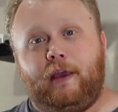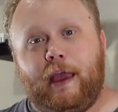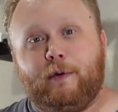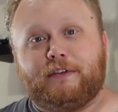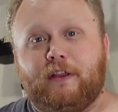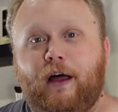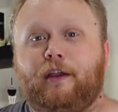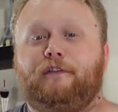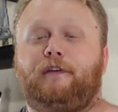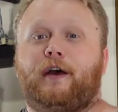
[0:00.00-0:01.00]
it was a
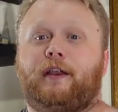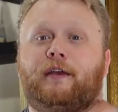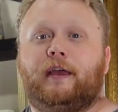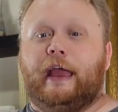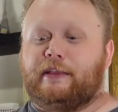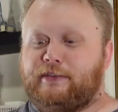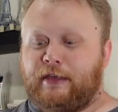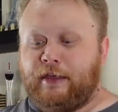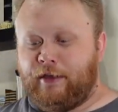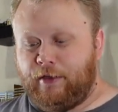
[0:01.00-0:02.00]
lot of fun. It's
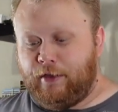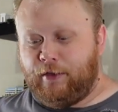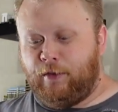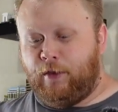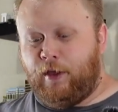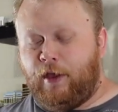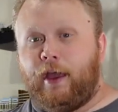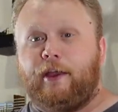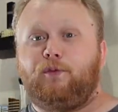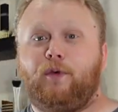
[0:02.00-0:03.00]

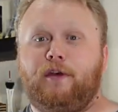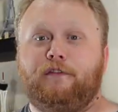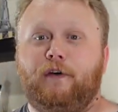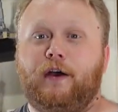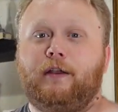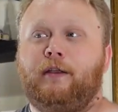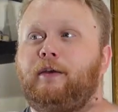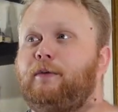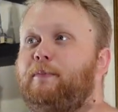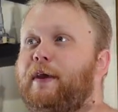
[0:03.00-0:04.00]
really fun
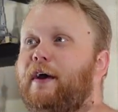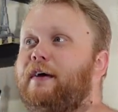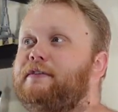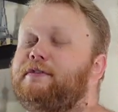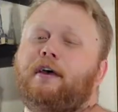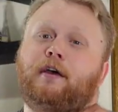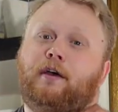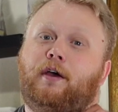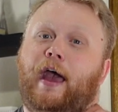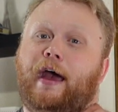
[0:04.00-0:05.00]
because
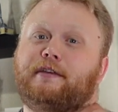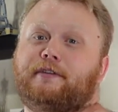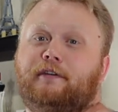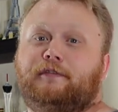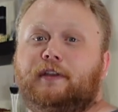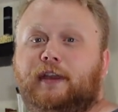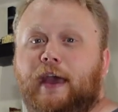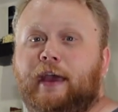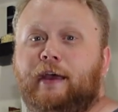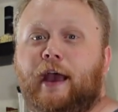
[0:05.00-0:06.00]
as of
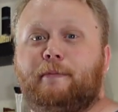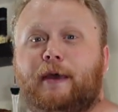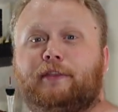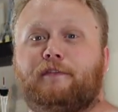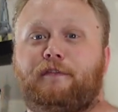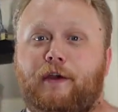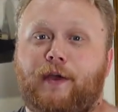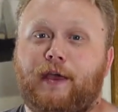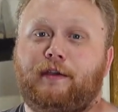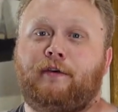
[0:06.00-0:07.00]
today, I'm at the
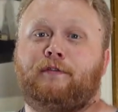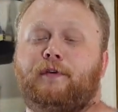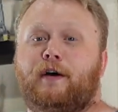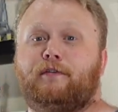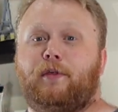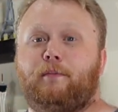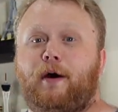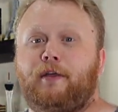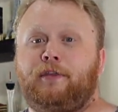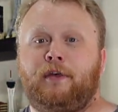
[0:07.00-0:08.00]
very end of the
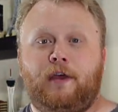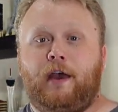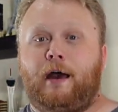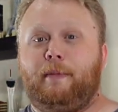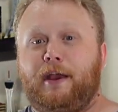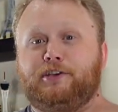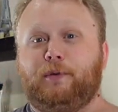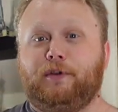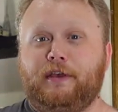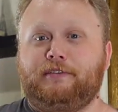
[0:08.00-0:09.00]
month. I'm
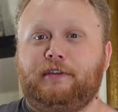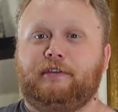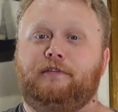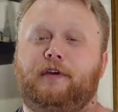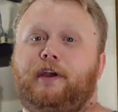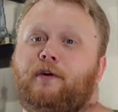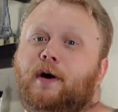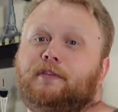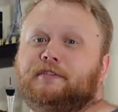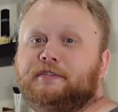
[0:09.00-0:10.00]
actually releasing this video
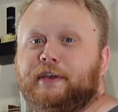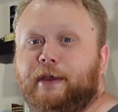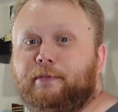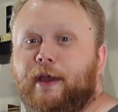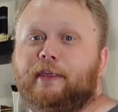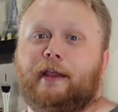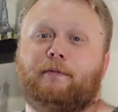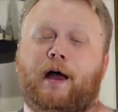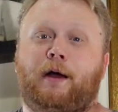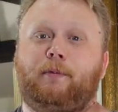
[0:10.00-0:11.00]
on the same day that
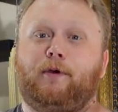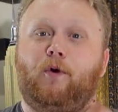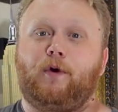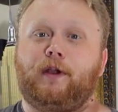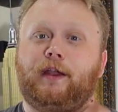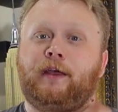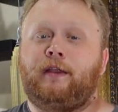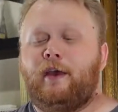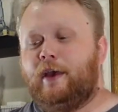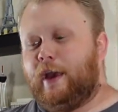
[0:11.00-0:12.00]
I'm recording
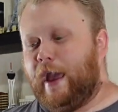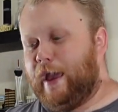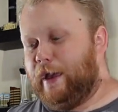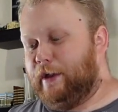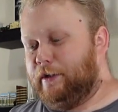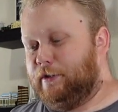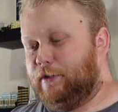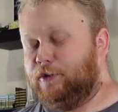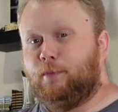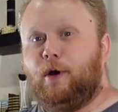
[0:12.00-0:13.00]
it. And
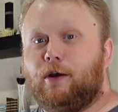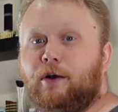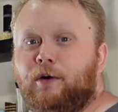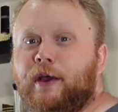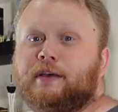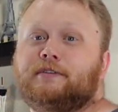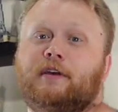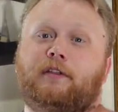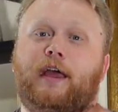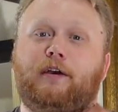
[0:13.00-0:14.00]
tomorrow
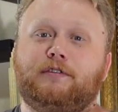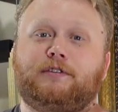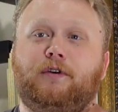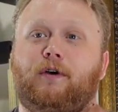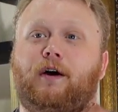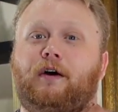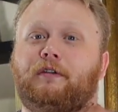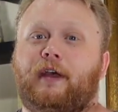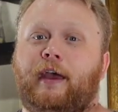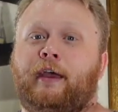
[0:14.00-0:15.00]
is Lego Store
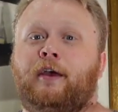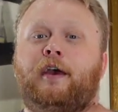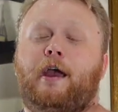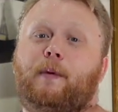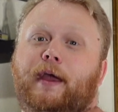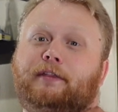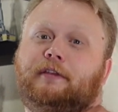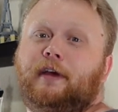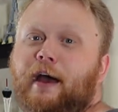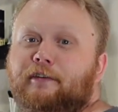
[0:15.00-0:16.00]
Haul Day. And we get to
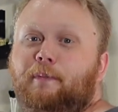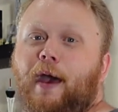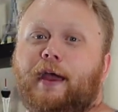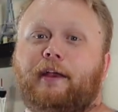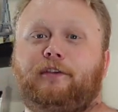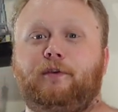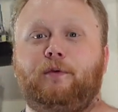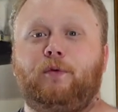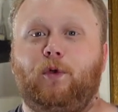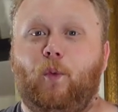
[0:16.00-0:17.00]
dive back
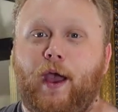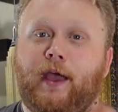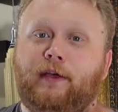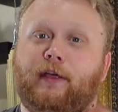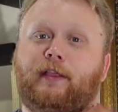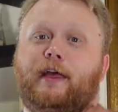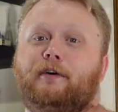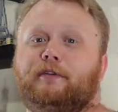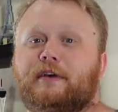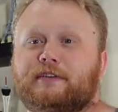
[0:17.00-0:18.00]
into the way that
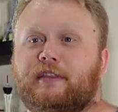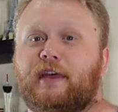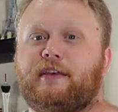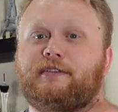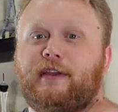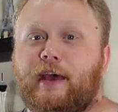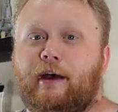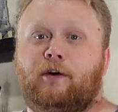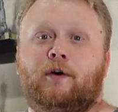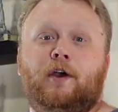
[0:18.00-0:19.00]
Lego does things
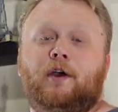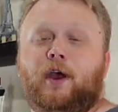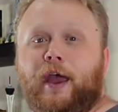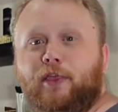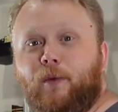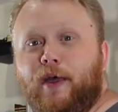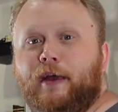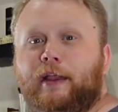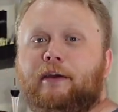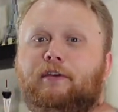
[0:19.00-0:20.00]
now and the way
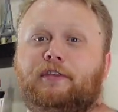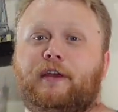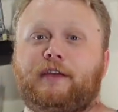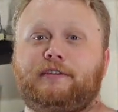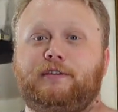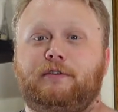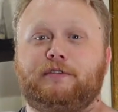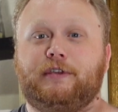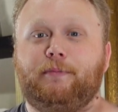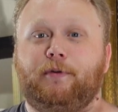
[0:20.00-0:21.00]
that everything is so
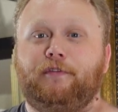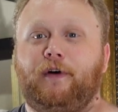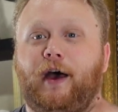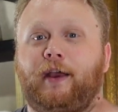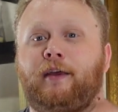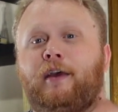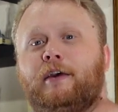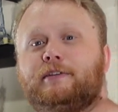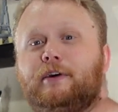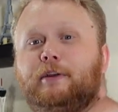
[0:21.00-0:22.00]
simplified.
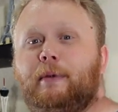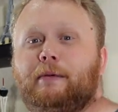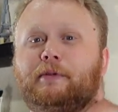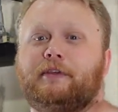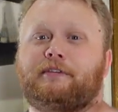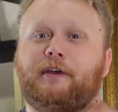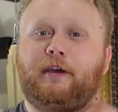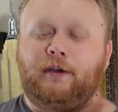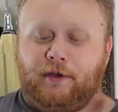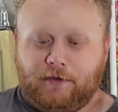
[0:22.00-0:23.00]
So to be able just
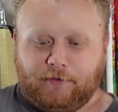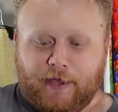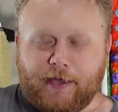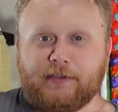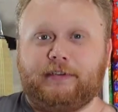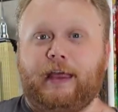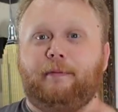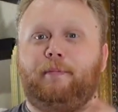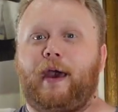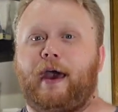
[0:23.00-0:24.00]
to take a
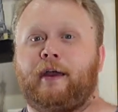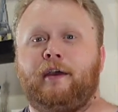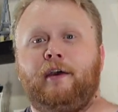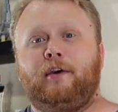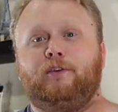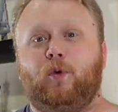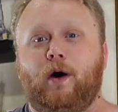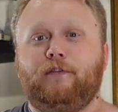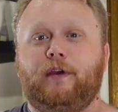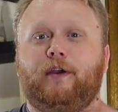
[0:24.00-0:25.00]
step back
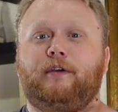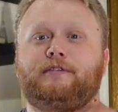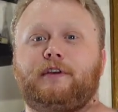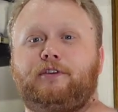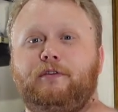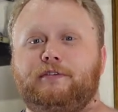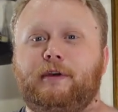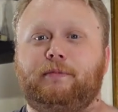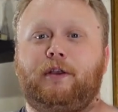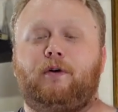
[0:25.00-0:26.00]
12 years and do something